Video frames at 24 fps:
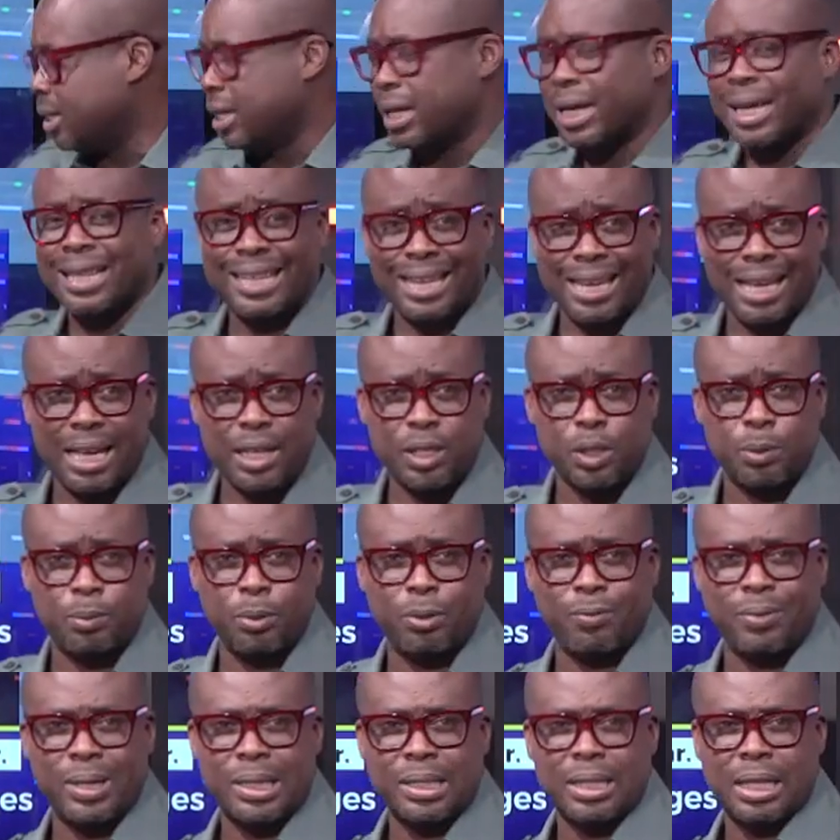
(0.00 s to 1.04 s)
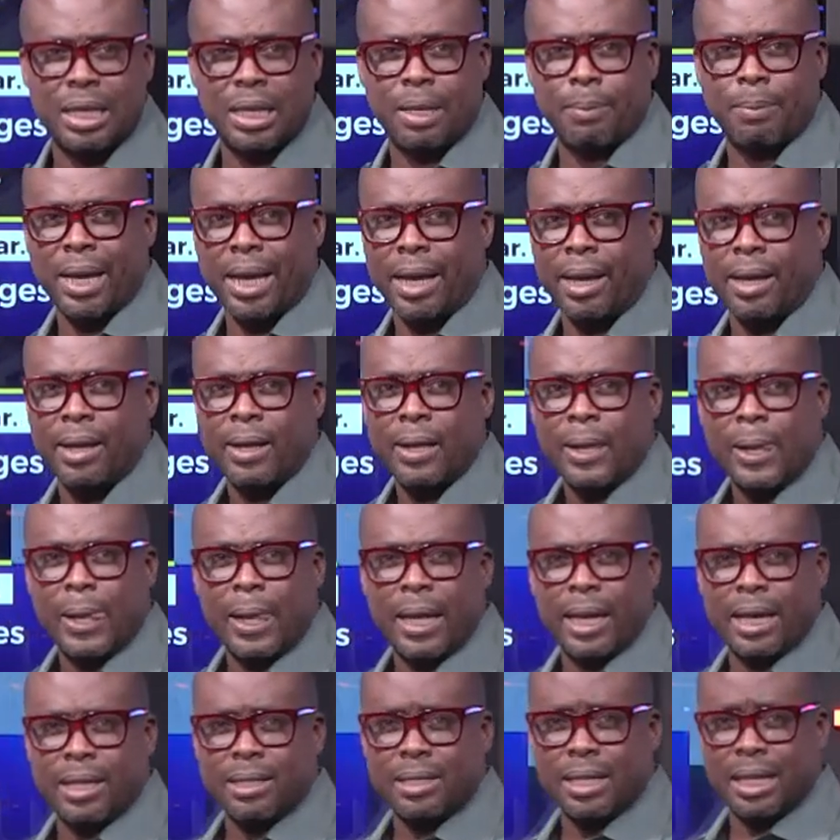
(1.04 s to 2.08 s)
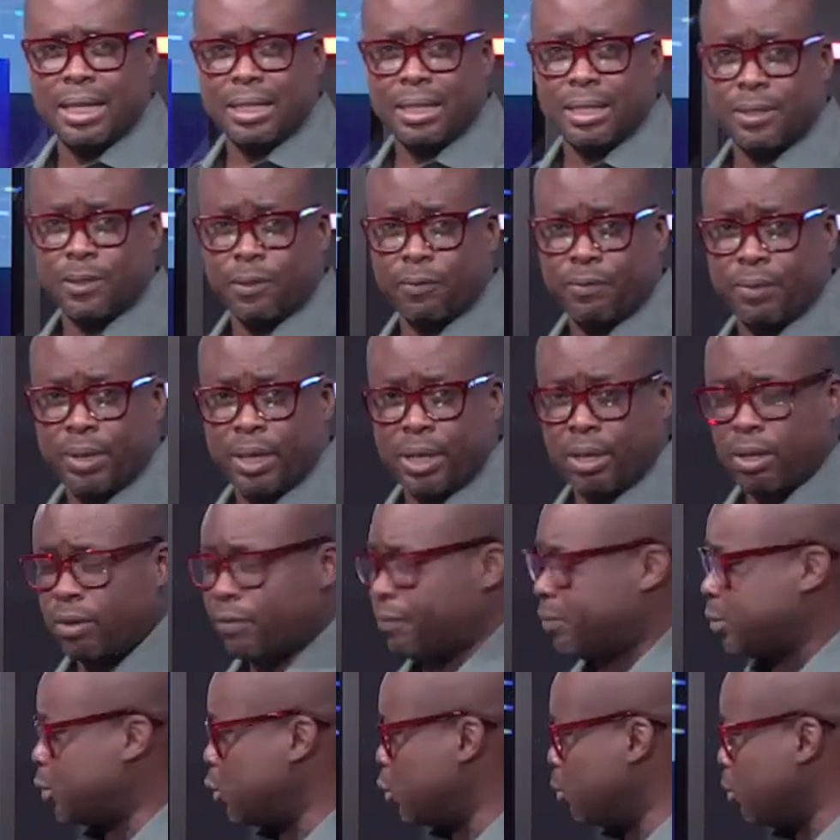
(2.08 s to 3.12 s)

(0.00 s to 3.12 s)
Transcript: and then has to be overturned by uh, judges of, uh, of,